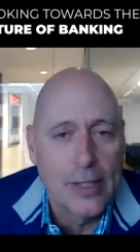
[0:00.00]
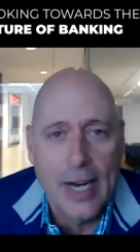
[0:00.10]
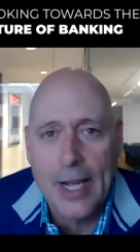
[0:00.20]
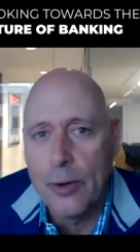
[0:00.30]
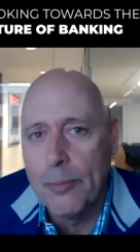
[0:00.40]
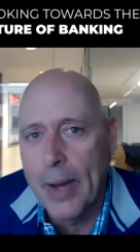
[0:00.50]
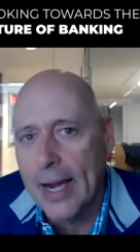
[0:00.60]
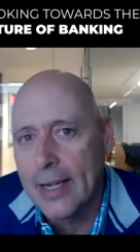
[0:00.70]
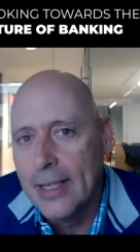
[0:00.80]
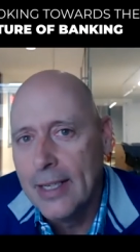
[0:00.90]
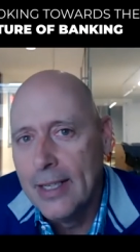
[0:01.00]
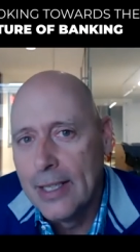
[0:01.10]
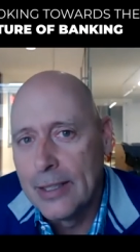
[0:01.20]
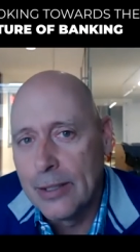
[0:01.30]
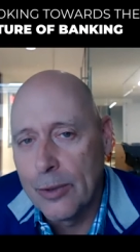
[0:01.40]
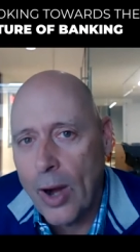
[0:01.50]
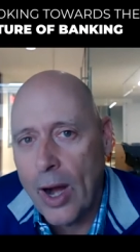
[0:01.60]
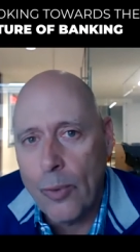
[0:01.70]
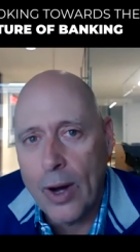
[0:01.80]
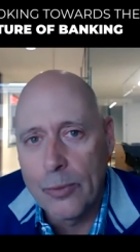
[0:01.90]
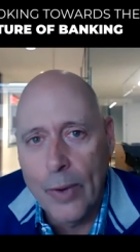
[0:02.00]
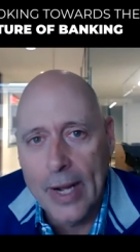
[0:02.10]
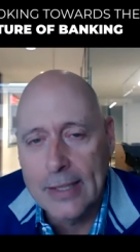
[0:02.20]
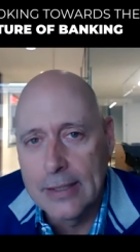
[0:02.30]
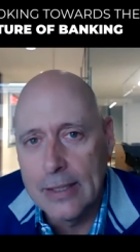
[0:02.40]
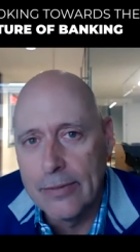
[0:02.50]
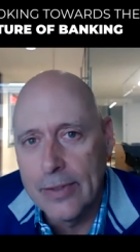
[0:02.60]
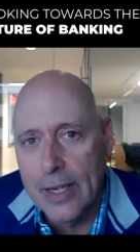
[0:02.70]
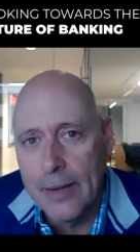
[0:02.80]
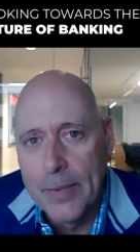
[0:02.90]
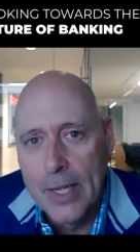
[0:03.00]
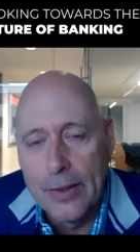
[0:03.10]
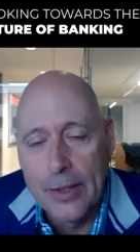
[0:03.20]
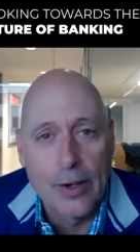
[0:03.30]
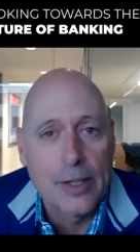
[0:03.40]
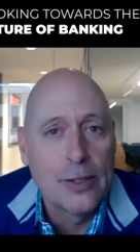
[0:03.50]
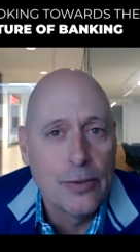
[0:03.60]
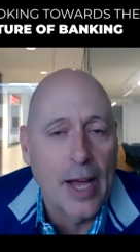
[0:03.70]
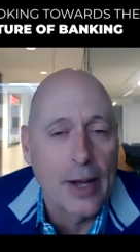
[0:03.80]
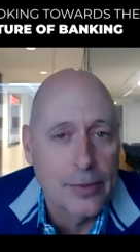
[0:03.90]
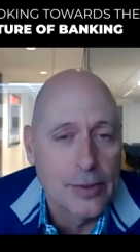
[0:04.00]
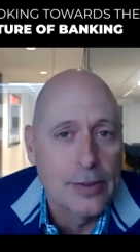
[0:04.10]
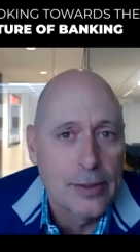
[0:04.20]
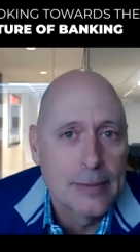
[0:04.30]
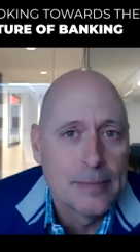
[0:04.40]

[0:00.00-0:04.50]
And I go back to the wild, wild west of uh, the early 2000s.